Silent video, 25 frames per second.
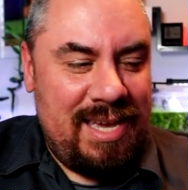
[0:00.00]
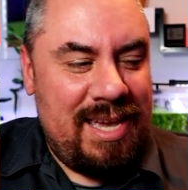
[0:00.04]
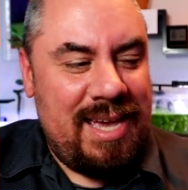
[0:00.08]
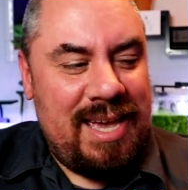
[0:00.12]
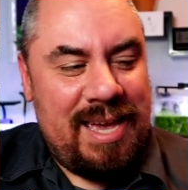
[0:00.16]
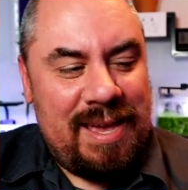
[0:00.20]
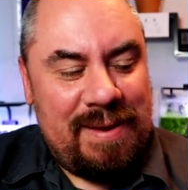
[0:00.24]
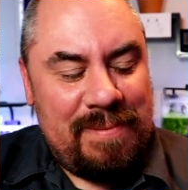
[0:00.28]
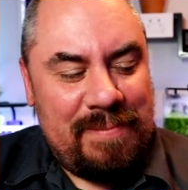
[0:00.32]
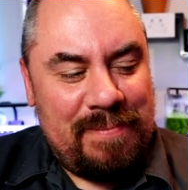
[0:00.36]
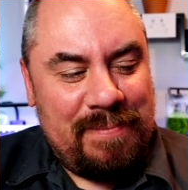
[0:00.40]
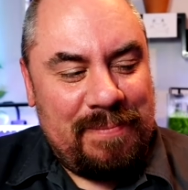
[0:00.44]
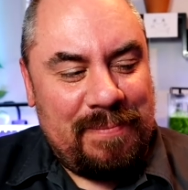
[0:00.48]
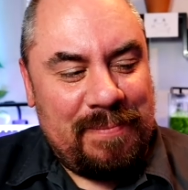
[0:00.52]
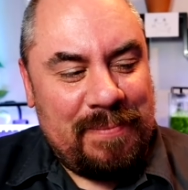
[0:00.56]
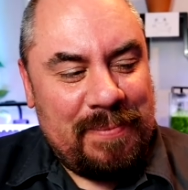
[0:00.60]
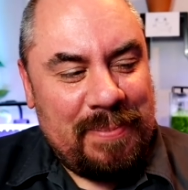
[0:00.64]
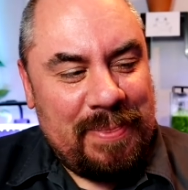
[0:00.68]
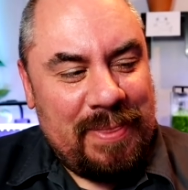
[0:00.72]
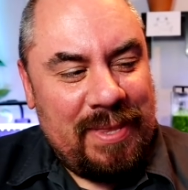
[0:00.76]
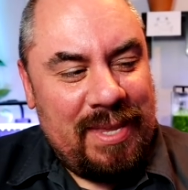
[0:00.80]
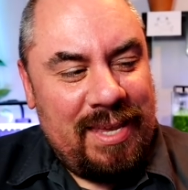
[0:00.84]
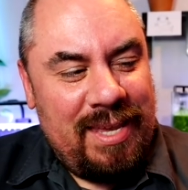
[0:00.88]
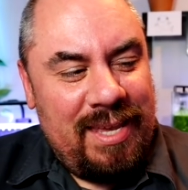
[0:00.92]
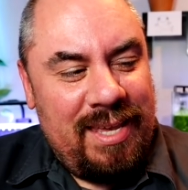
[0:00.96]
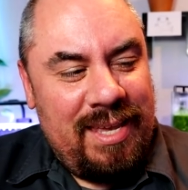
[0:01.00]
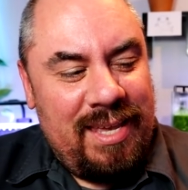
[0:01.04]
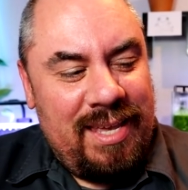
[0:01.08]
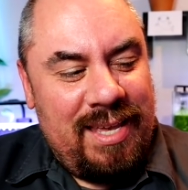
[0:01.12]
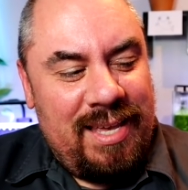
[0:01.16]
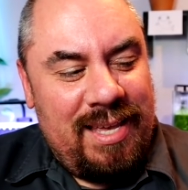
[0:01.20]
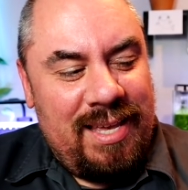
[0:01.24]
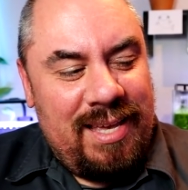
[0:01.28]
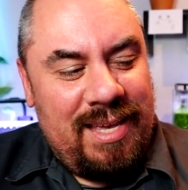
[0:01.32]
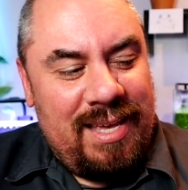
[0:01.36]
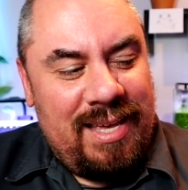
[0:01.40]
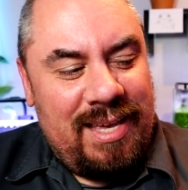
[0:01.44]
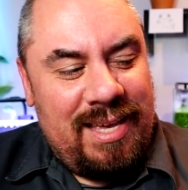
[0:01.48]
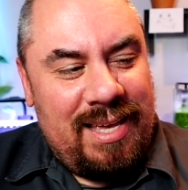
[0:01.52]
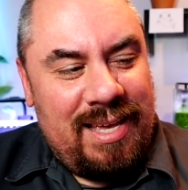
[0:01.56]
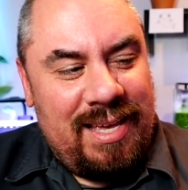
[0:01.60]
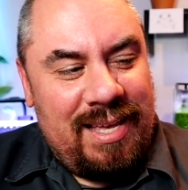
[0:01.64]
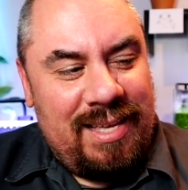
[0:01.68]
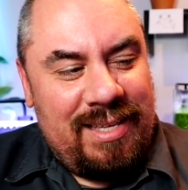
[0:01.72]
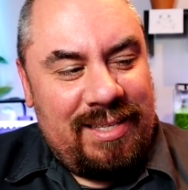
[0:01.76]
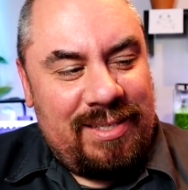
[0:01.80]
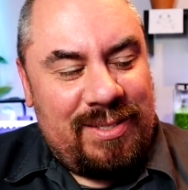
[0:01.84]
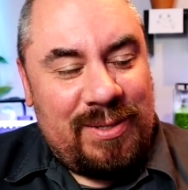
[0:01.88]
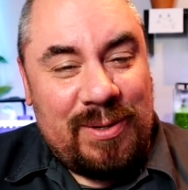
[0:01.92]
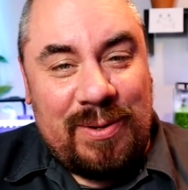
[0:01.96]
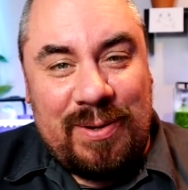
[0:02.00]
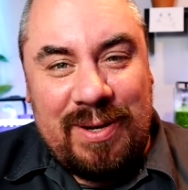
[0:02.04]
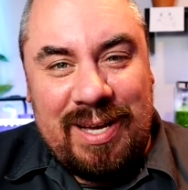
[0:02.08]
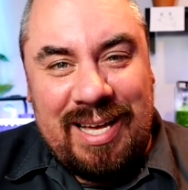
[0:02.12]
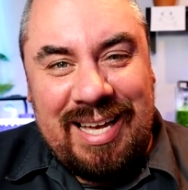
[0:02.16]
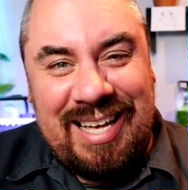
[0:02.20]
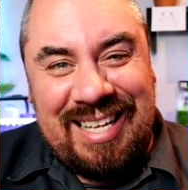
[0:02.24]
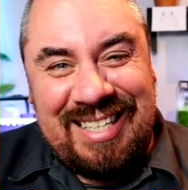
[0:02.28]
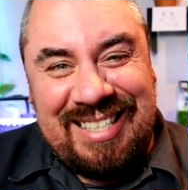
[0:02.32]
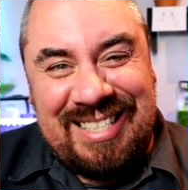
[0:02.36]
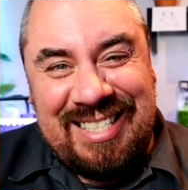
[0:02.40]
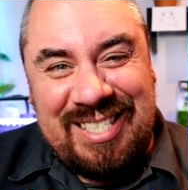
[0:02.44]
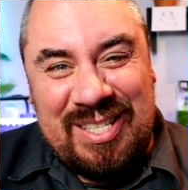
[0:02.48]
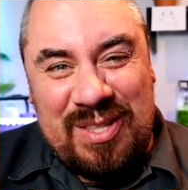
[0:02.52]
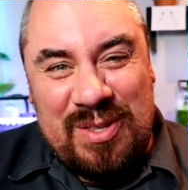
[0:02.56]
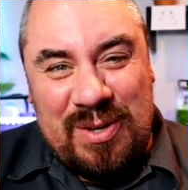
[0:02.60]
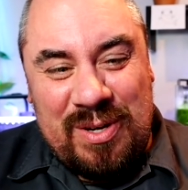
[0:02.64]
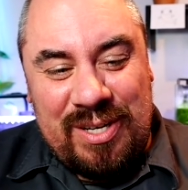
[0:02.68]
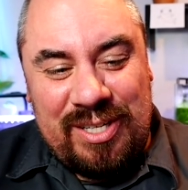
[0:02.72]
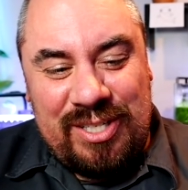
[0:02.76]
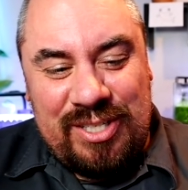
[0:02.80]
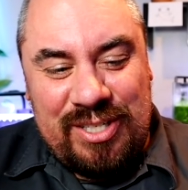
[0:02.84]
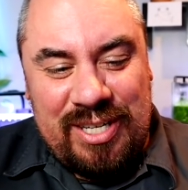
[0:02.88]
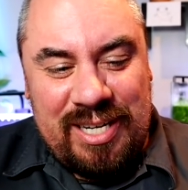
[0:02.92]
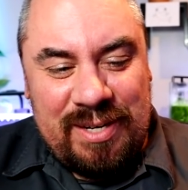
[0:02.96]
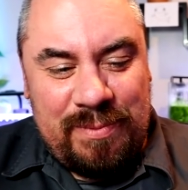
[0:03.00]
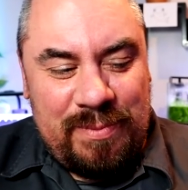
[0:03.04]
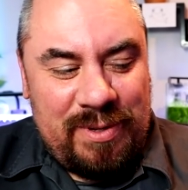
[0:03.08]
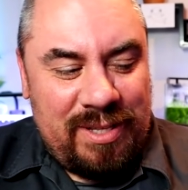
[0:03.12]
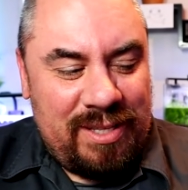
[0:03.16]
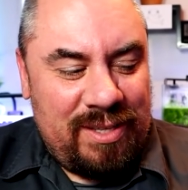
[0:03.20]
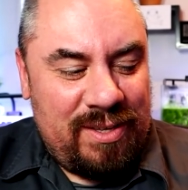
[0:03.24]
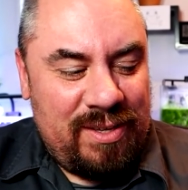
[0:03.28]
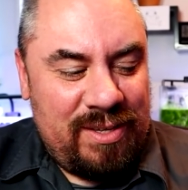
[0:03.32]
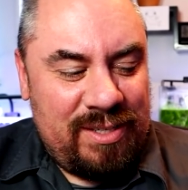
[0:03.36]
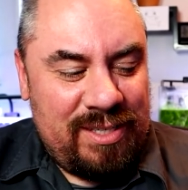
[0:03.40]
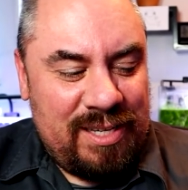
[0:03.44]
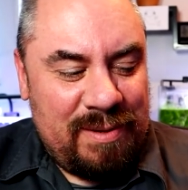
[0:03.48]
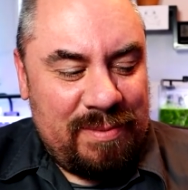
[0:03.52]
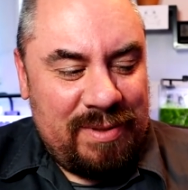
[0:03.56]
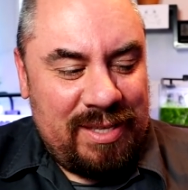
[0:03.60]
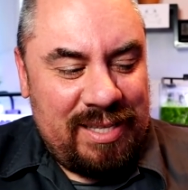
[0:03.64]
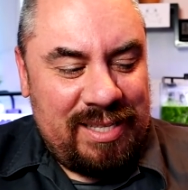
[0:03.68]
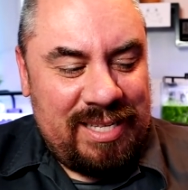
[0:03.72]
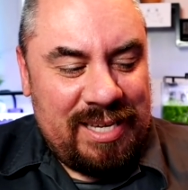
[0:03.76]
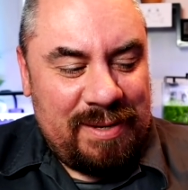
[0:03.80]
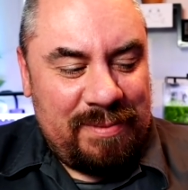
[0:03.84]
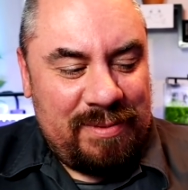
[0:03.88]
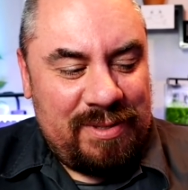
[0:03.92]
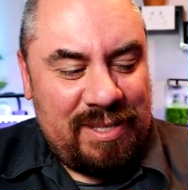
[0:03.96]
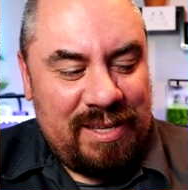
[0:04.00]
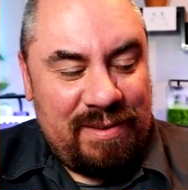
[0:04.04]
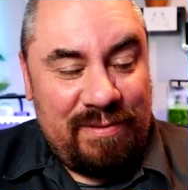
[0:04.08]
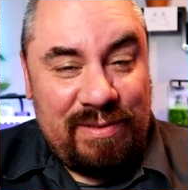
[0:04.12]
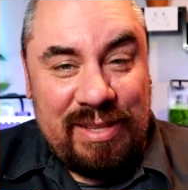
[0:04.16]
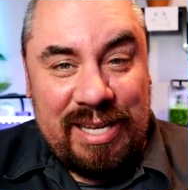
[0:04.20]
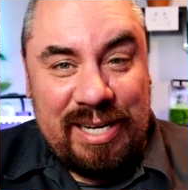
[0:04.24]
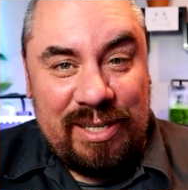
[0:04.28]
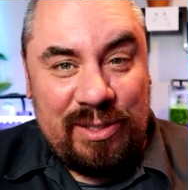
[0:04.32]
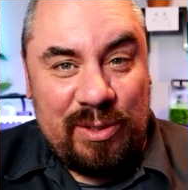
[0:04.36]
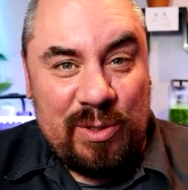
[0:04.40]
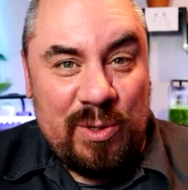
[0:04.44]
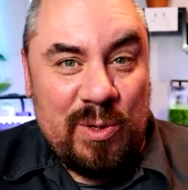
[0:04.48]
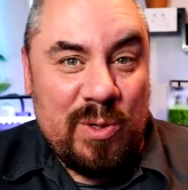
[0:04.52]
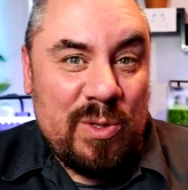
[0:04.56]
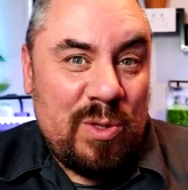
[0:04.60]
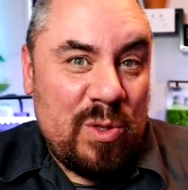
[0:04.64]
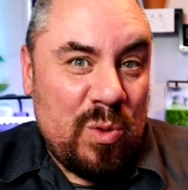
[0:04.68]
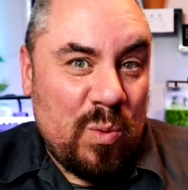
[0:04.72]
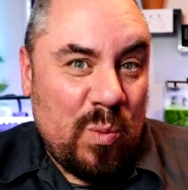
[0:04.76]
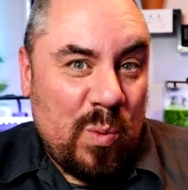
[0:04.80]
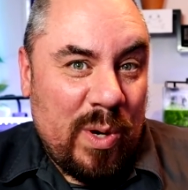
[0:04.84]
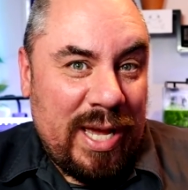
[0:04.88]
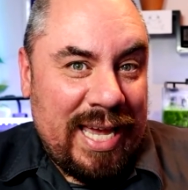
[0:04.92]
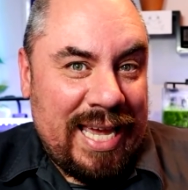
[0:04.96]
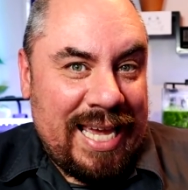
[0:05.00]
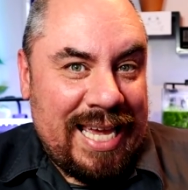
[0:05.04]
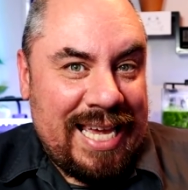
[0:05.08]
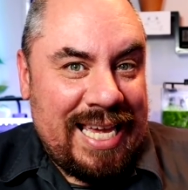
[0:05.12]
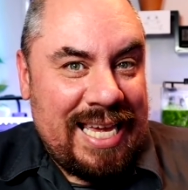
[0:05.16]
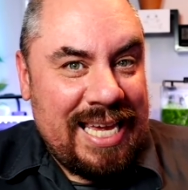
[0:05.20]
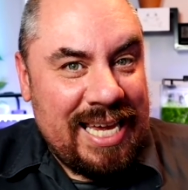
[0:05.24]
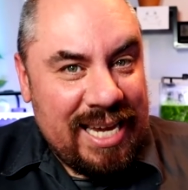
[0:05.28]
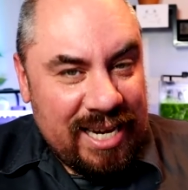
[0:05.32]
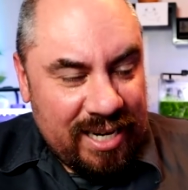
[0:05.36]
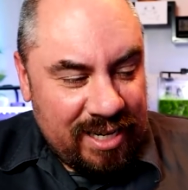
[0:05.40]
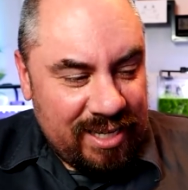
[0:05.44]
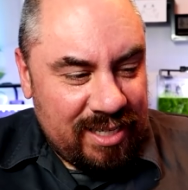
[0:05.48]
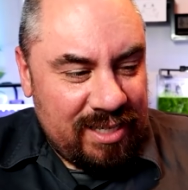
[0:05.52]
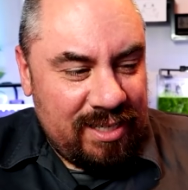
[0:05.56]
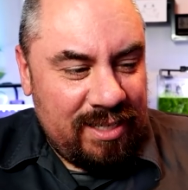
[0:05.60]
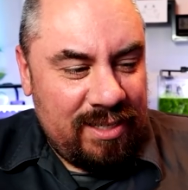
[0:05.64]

Um, so I just thought I'd share with you some of the tips that I've learned on the way here.